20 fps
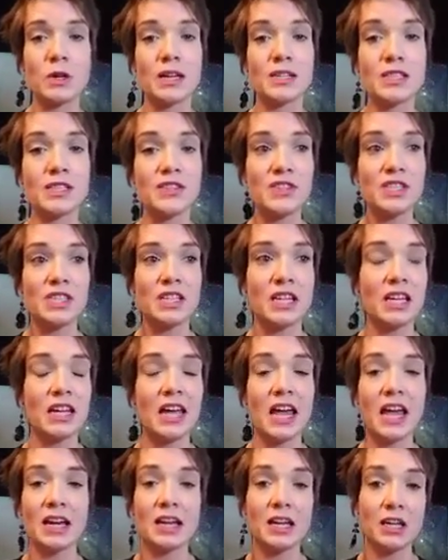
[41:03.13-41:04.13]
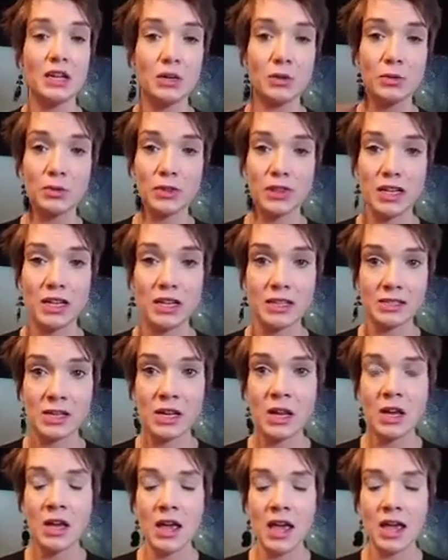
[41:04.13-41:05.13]
You guys have seen any new
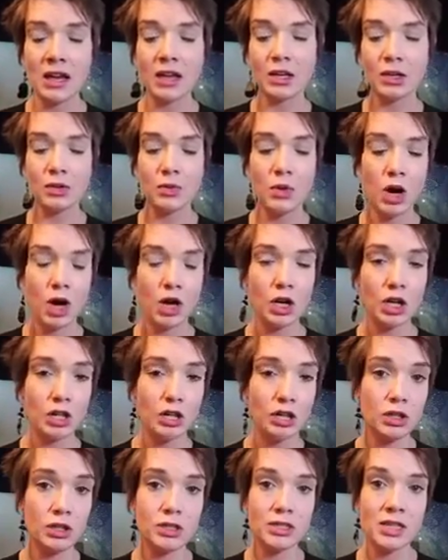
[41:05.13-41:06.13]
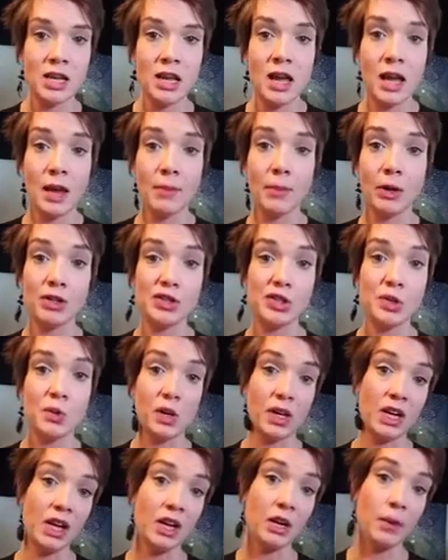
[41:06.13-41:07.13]
things, any new articles. I'm also
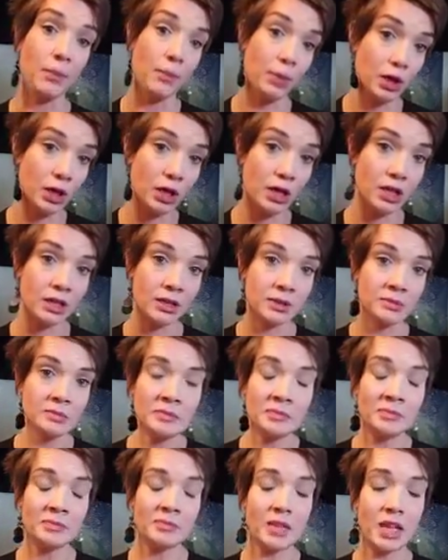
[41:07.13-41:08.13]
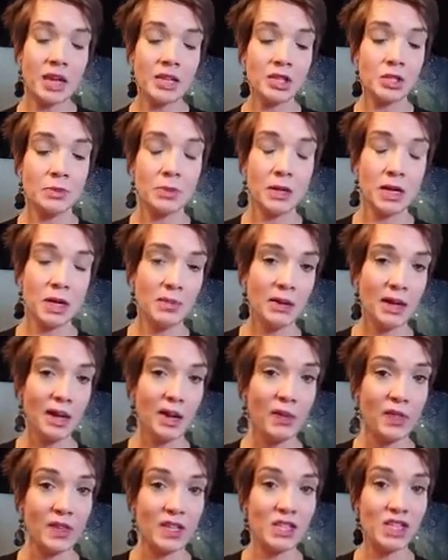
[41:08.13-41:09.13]
working on a book that should be coming
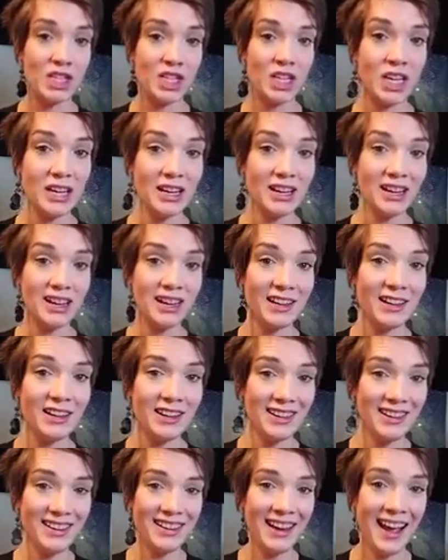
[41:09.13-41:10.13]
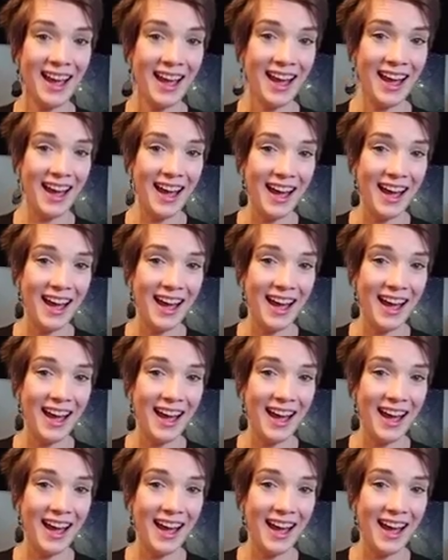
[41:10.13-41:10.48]
out this year.